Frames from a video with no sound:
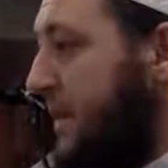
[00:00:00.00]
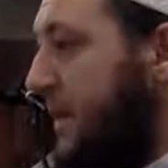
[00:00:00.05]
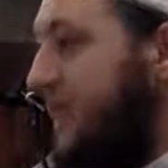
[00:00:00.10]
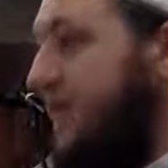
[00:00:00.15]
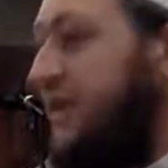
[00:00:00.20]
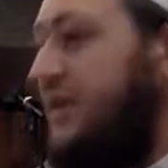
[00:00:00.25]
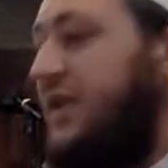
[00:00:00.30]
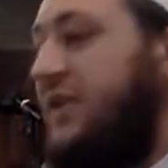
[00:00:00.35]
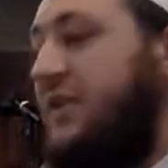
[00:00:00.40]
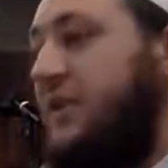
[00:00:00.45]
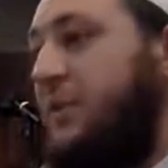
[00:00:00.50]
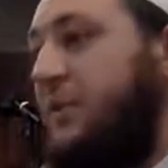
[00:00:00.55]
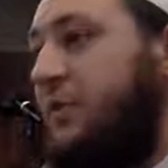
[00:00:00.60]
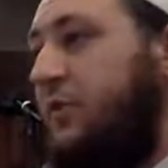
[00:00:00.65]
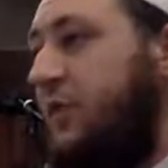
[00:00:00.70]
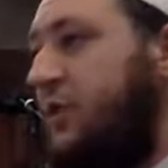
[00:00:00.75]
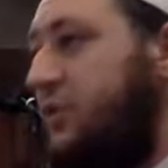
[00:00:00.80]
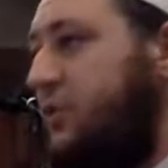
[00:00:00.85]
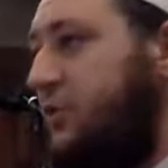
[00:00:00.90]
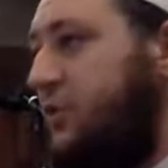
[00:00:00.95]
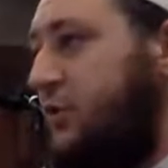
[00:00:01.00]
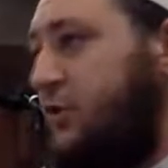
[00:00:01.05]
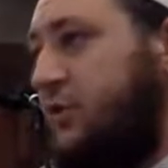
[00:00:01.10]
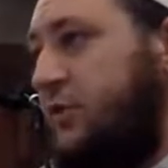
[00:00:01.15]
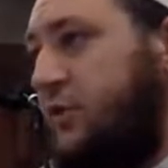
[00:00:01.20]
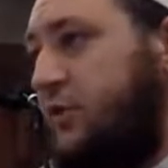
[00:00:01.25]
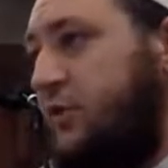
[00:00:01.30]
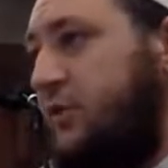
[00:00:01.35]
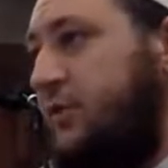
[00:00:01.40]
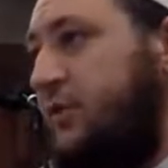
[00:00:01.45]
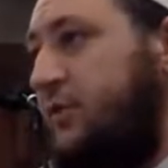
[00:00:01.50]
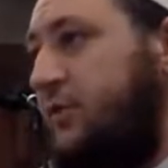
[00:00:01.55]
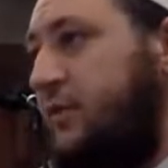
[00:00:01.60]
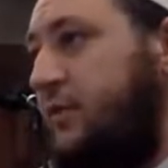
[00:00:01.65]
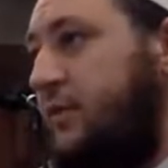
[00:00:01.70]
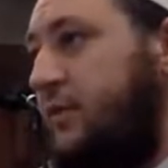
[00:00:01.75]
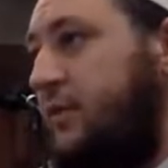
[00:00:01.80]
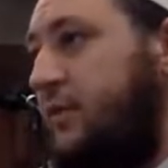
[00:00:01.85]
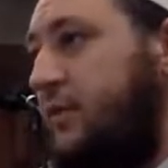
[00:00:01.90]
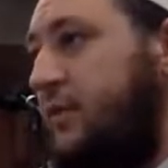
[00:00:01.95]
And that's how someone reaches to khushu'.
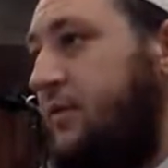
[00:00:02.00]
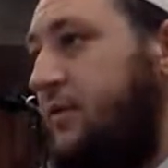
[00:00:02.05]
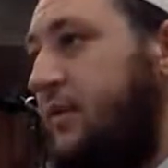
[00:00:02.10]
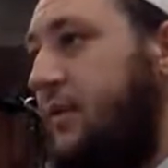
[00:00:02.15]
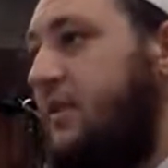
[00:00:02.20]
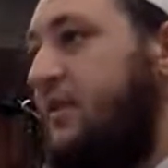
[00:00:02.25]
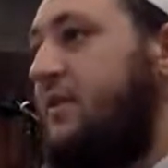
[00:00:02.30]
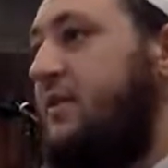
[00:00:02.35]
Now,